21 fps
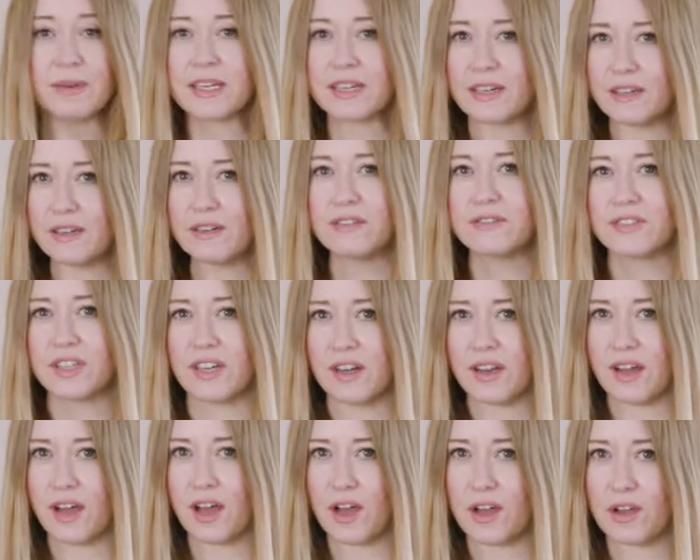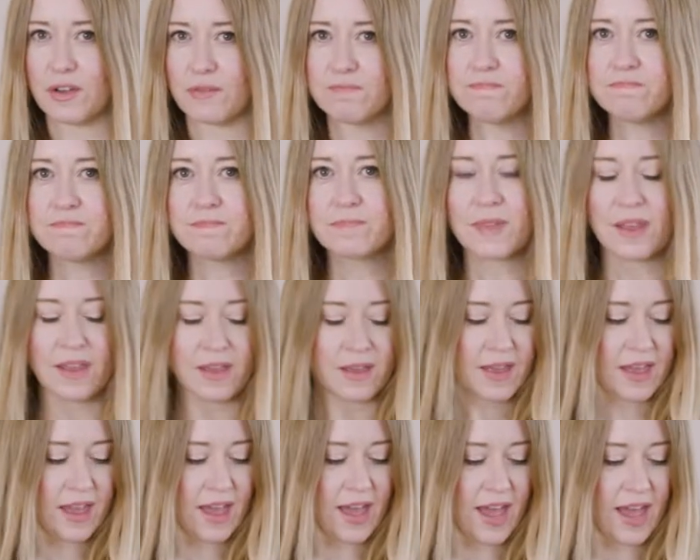make a lot of dhal at home,
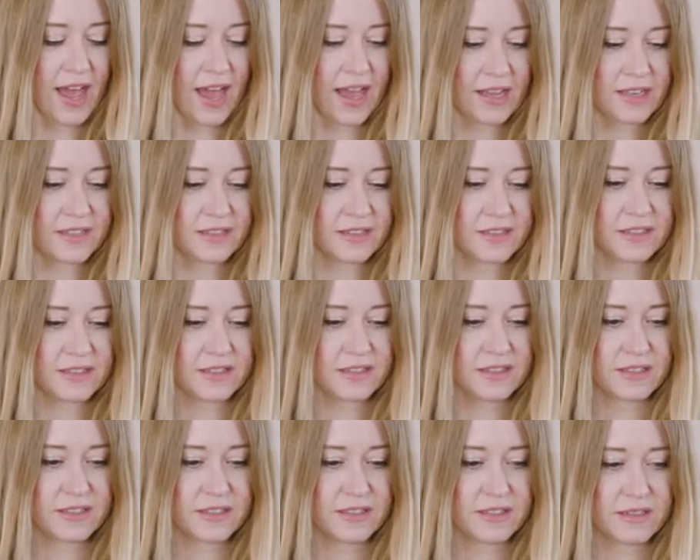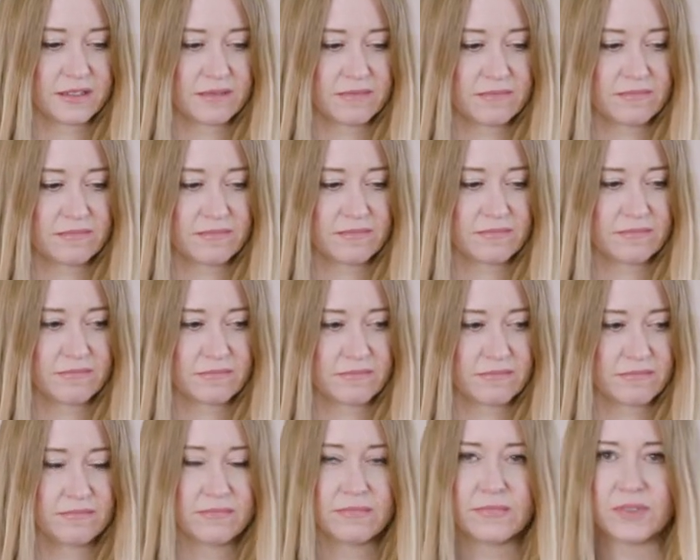and
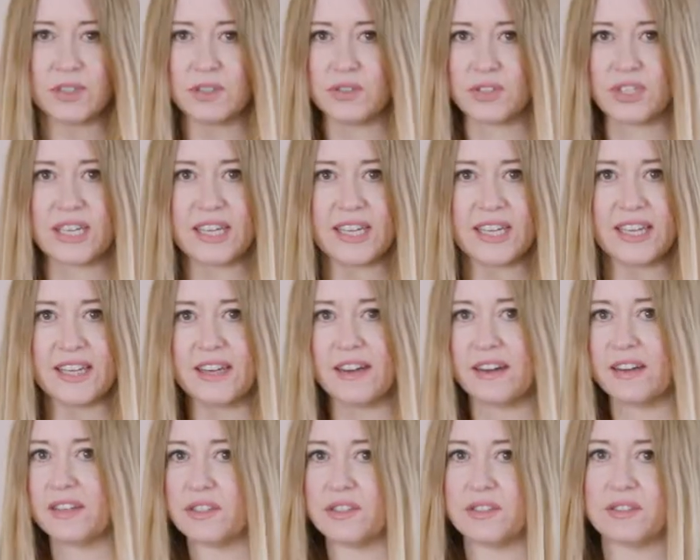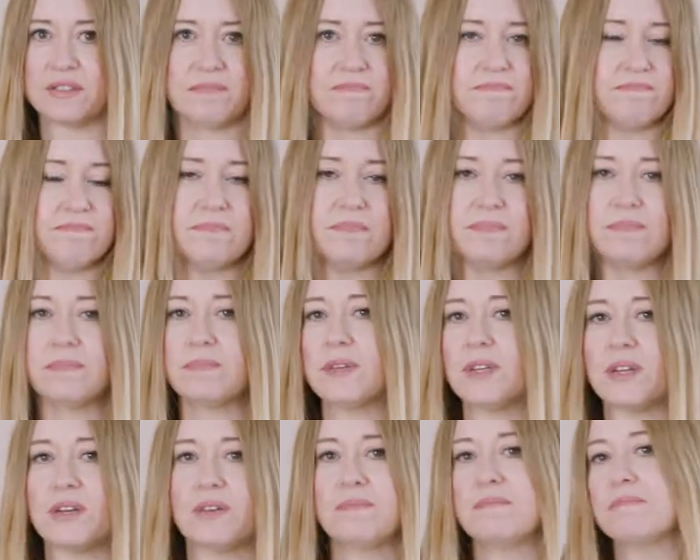usually I just,
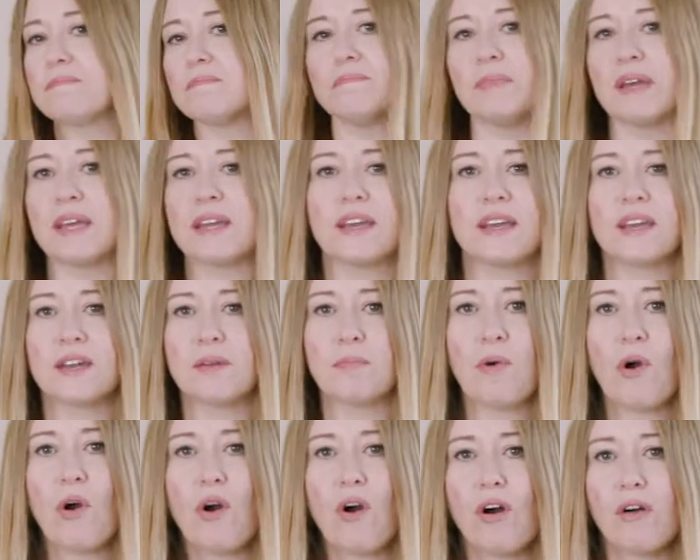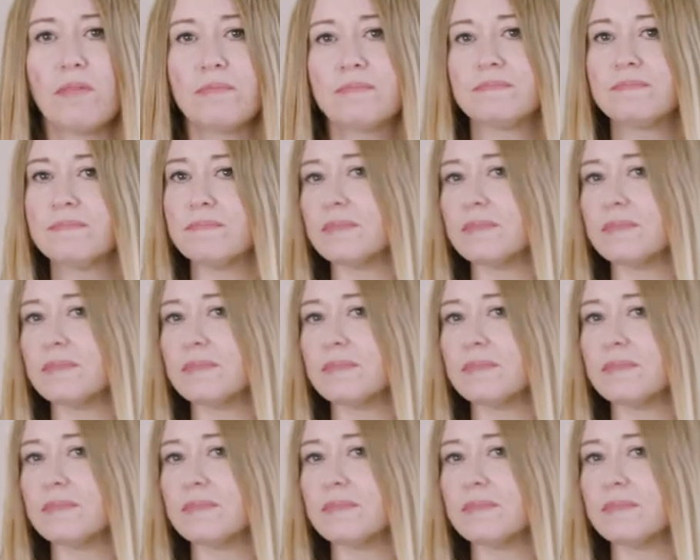you know, make it in a pot,